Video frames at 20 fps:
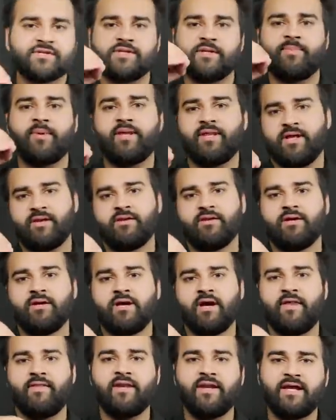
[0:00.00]
C P then, and
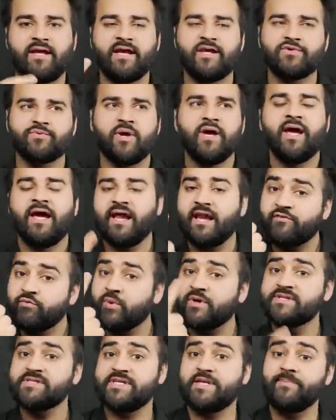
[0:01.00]
yeah. Then he gains one. He'll have
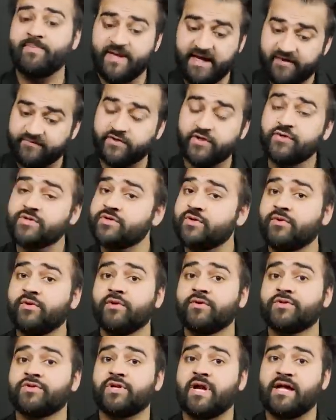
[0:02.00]
one C P after using all
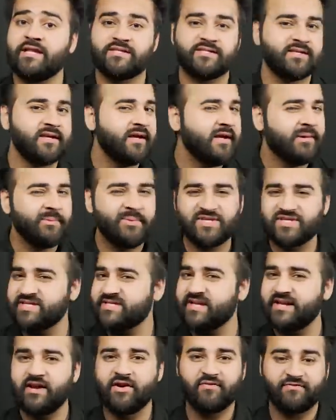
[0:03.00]
those strats, yeah. Which
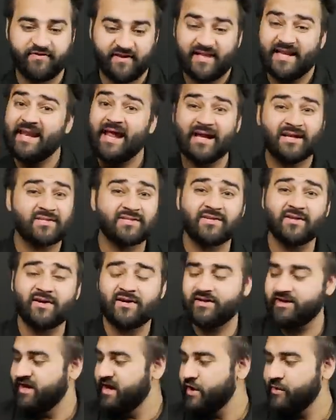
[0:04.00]
isn't enough for the next
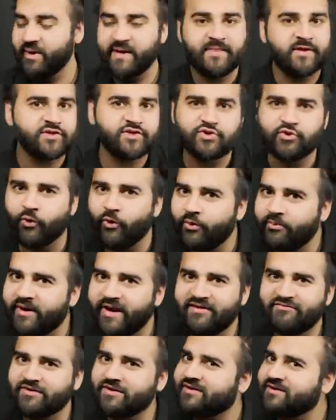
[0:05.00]
turn. No. When the Storm
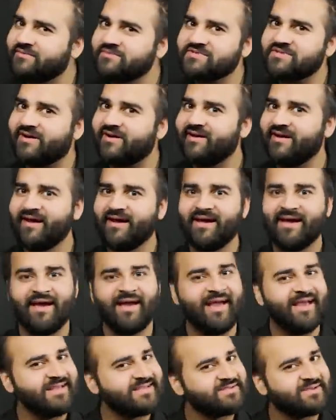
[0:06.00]
Raven comes on,
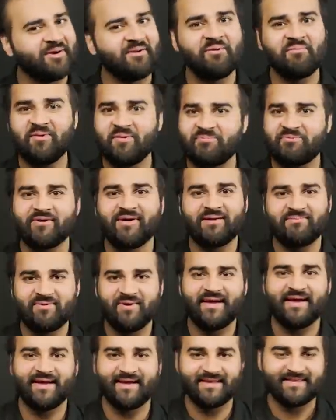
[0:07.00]
yeah, it's yeah. going to be pretty
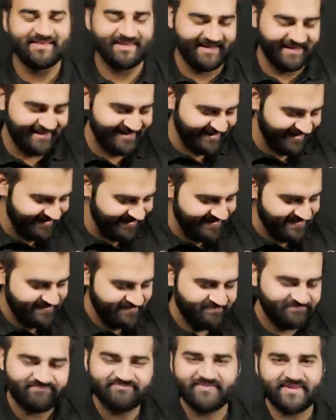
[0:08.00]
big, I think. No, we don't want to do
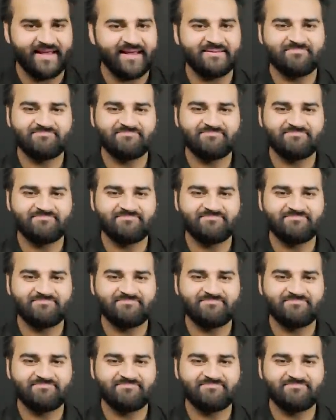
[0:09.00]
that. That's fine.